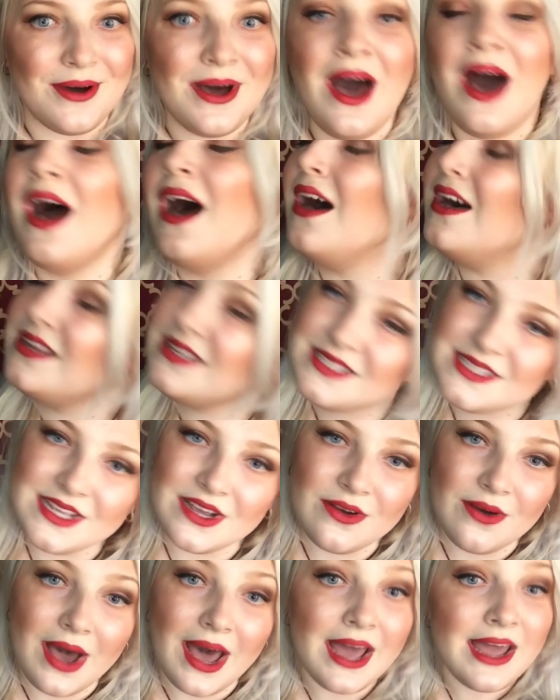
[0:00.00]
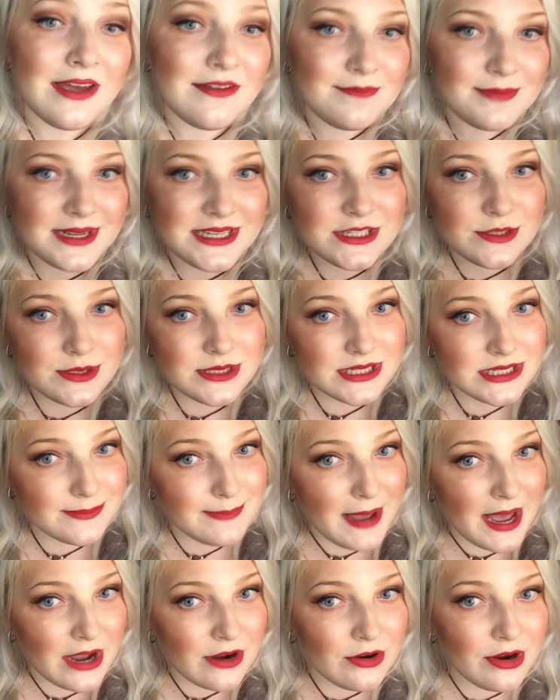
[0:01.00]
Also, I have messed with this
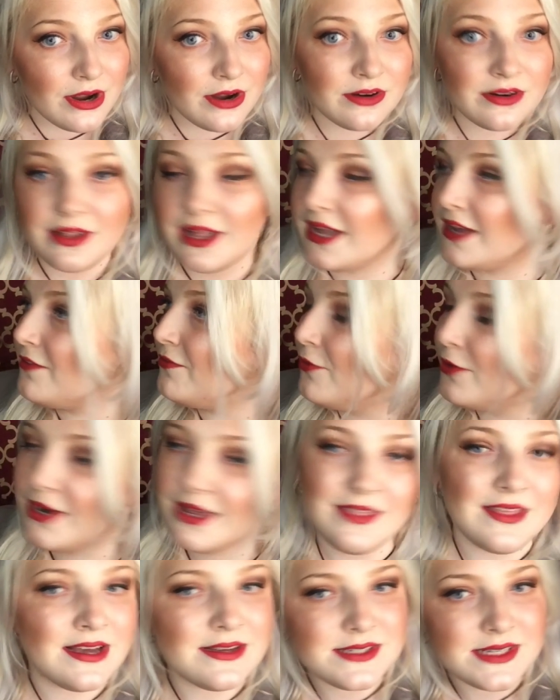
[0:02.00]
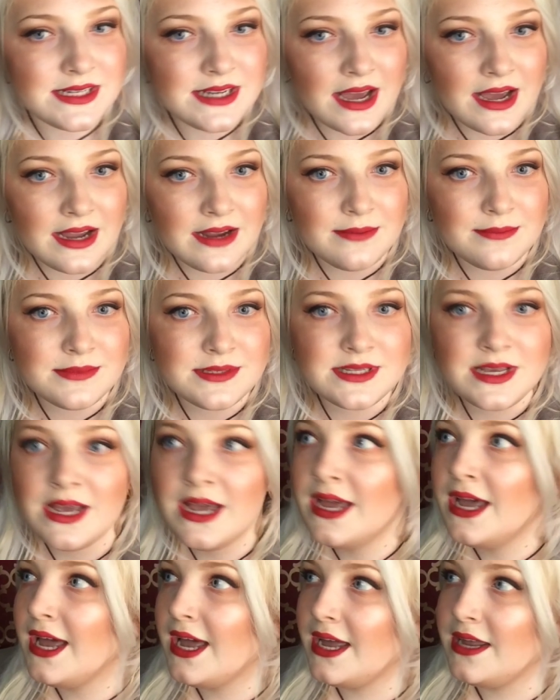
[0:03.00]
background like 40,000 times,
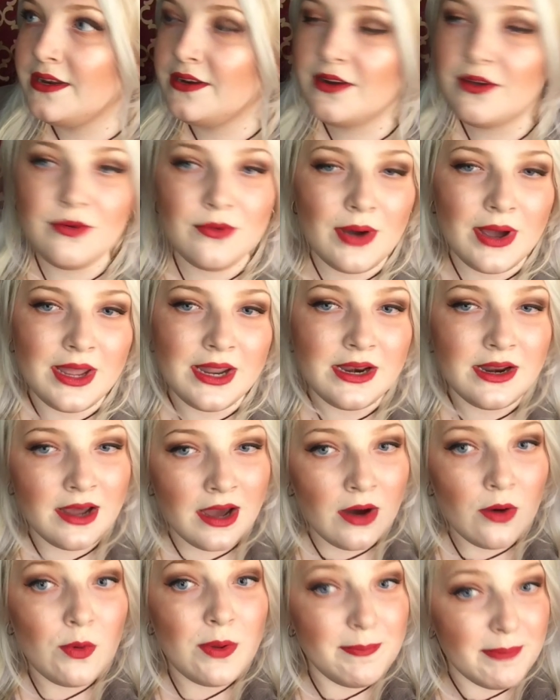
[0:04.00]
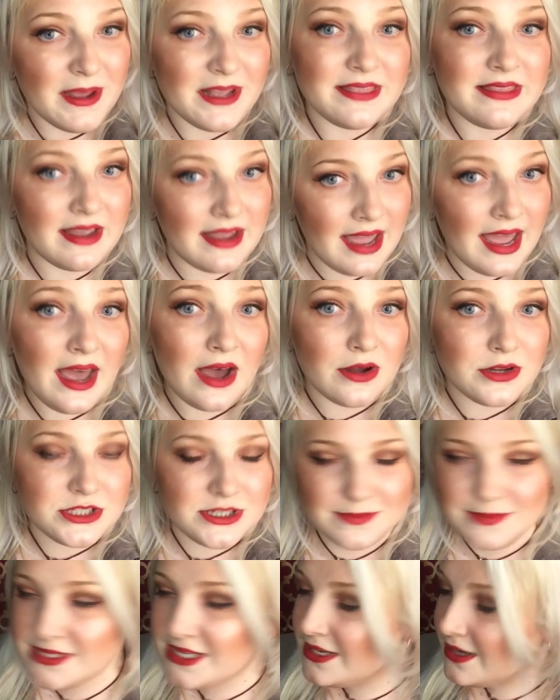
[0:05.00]
and you know what? We picked the couch. I'm
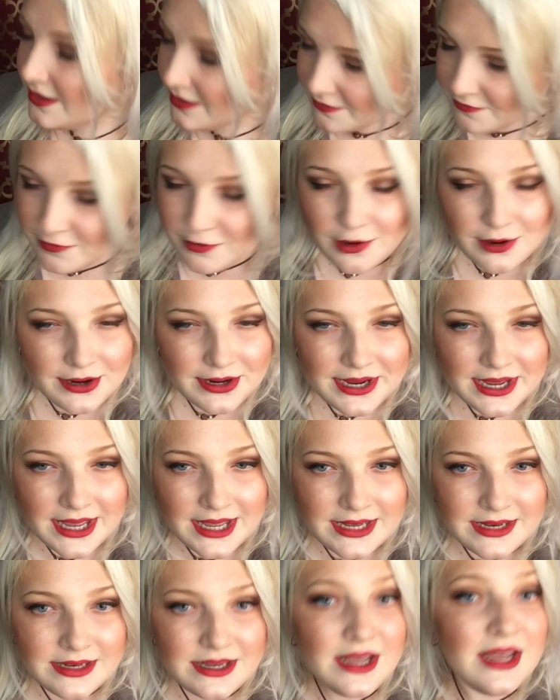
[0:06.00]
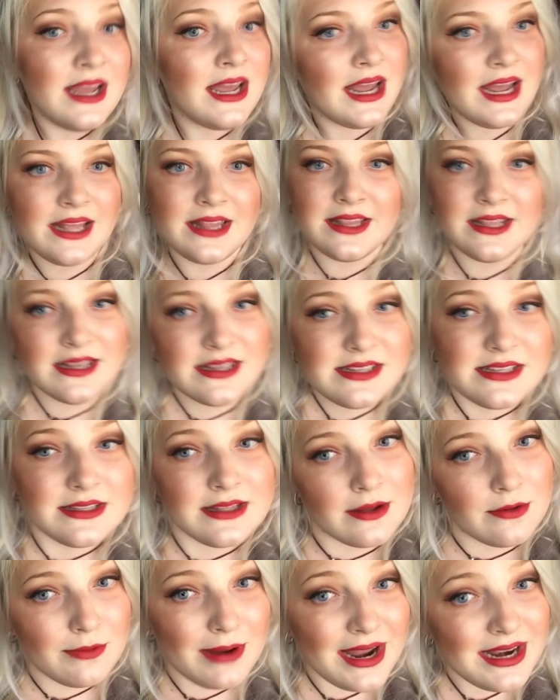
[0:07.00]
sitting on the floor again, and the
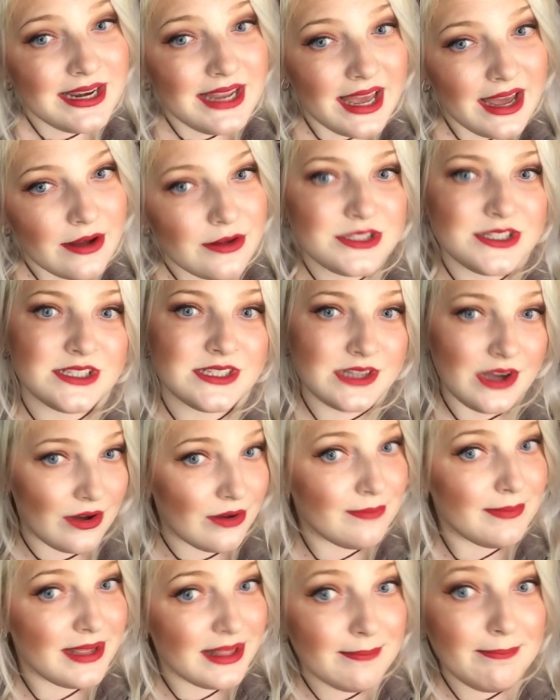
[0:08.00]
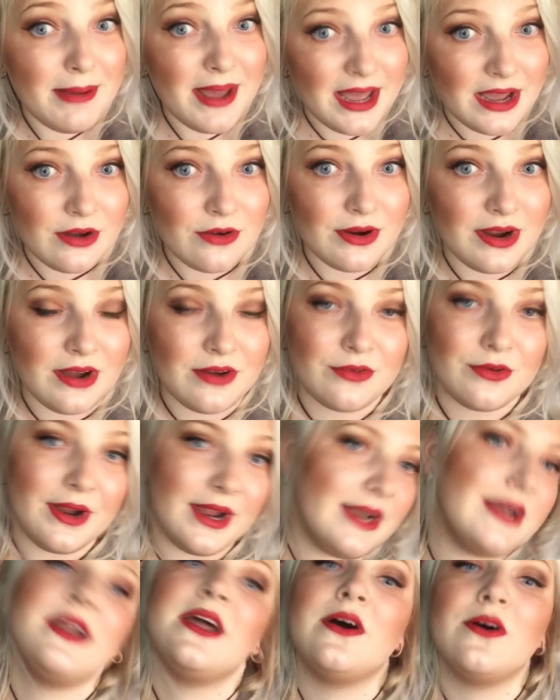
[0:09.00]
red couch is gonna be the background right
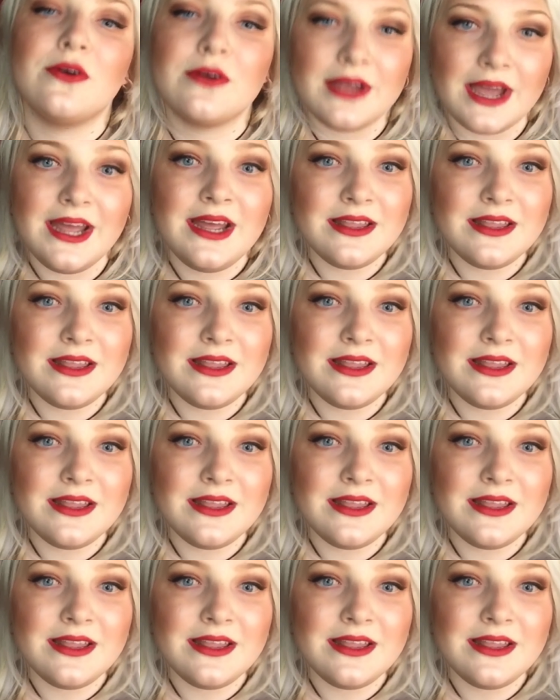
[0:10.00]
now, okay?